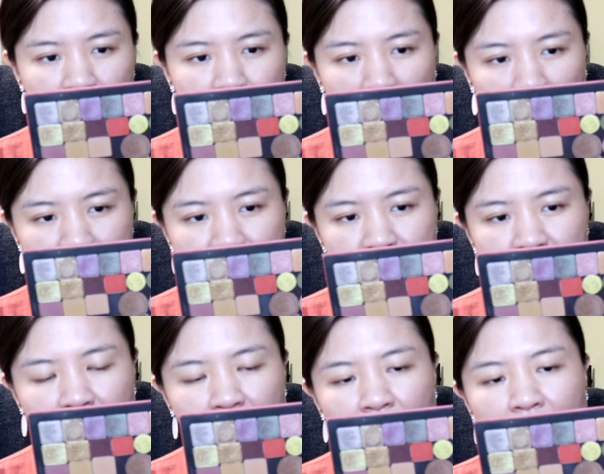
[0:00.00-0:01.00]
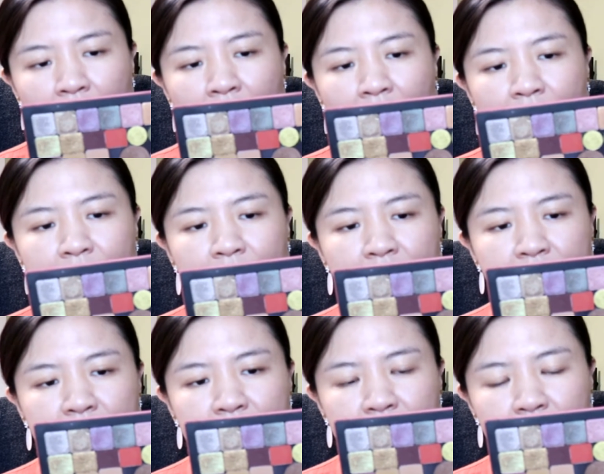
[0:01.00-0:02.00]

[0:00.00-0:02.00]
pans. And this